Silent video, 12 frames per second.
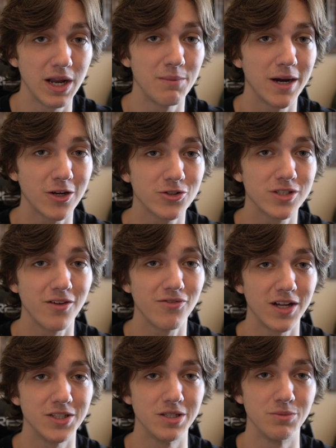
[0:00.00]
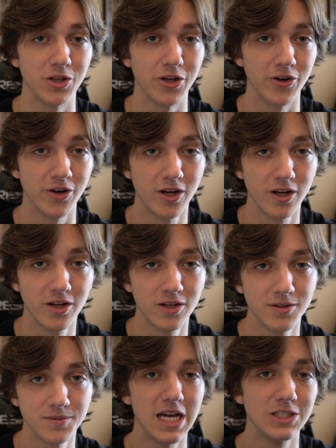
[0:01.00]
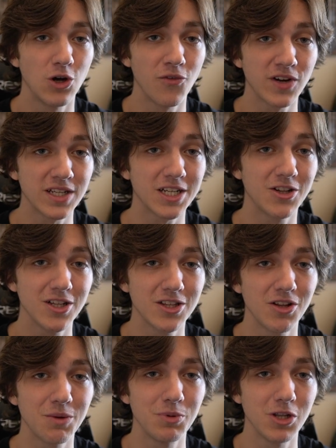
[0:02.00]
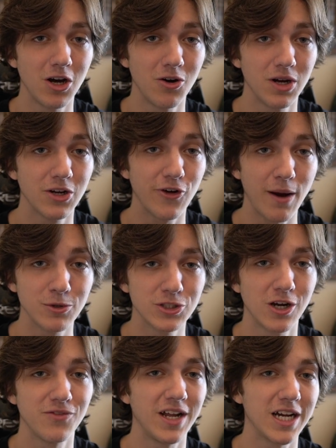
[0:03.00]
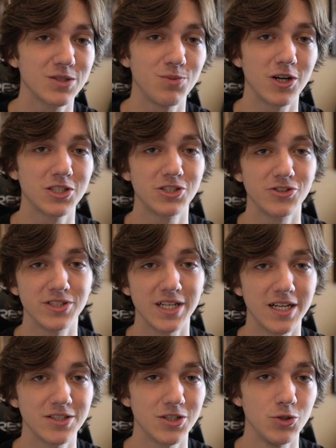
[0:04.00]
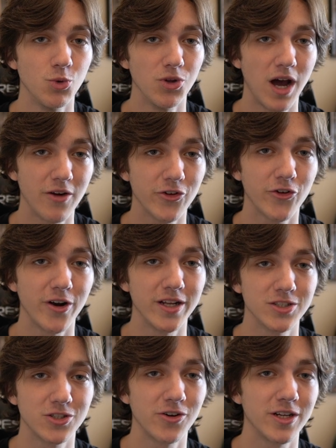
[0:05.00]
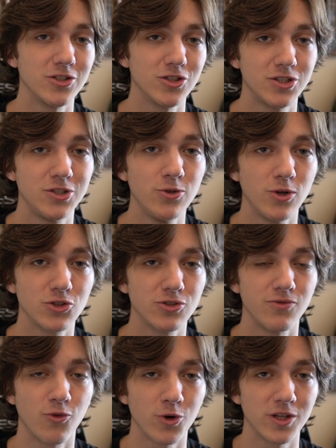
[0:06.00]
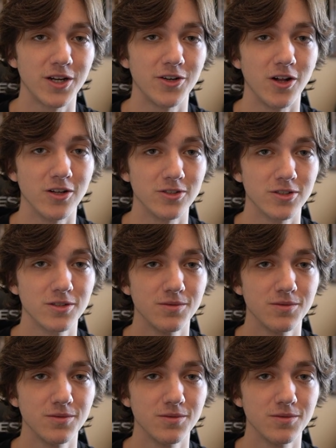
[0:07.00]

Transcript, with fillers: and Microsoft Flight Simulator. Don't forget to click the link below, grab yourself an Xbox Series S, you will not regret it, starting at just $249.